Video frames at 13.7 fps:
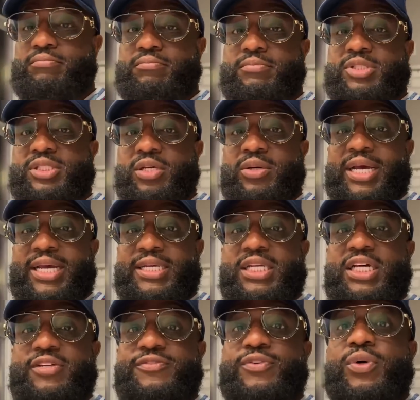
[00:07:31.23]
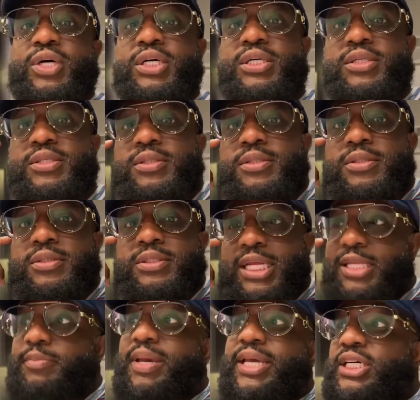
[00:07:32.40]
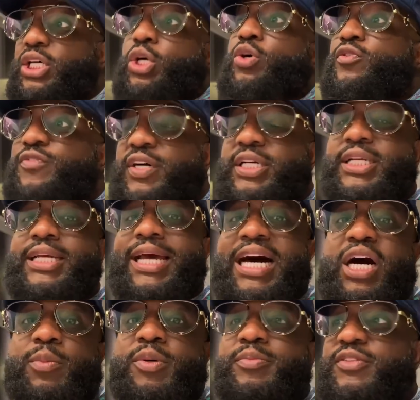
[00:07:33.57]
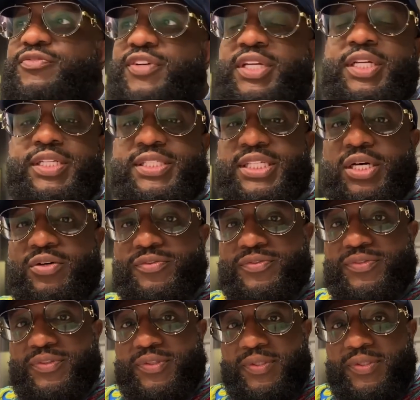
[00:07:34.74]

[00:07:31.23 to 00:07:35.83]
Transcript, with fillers: still had love for her? That he made a whole fucking album defending himself?